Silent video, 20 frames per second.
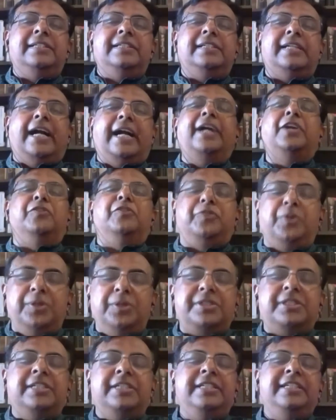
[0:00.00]
And of
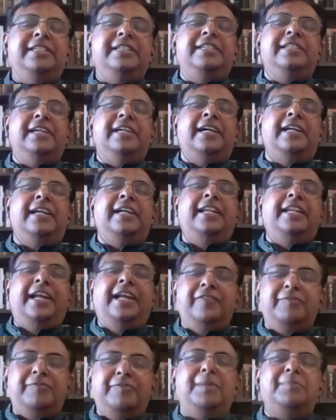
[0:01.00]
course, he
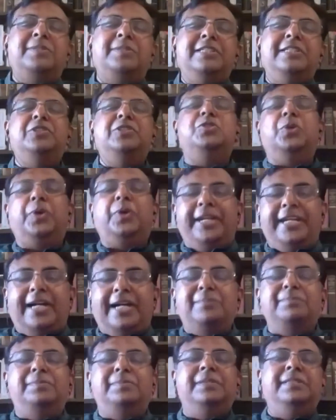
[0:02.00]
left Pepsi, joined
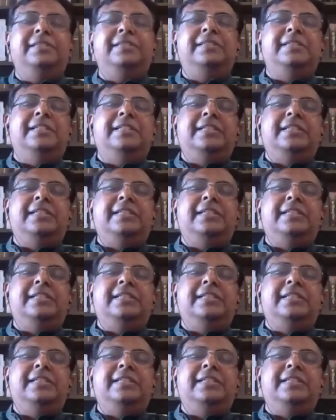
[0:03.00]
Apple,